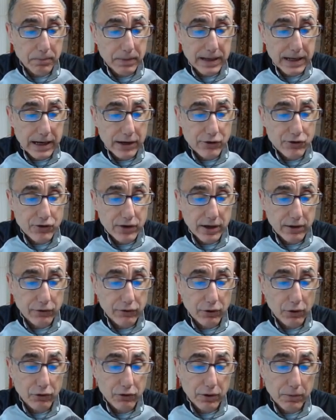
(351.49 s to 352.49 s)
PhD,
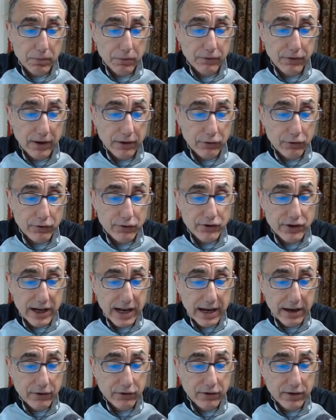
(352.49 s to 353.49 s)
Associate Professor of
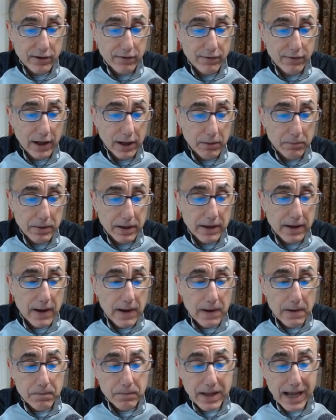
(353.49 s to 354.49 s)
Genetics and Development
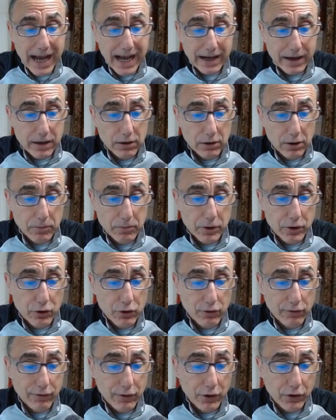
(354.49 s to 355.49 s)
at Columbia
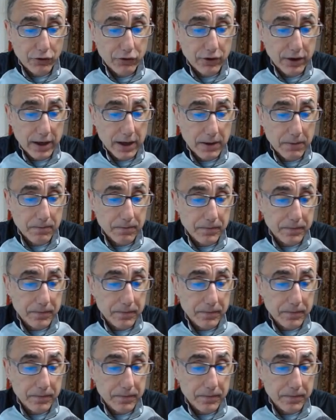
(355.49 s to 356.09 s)
University,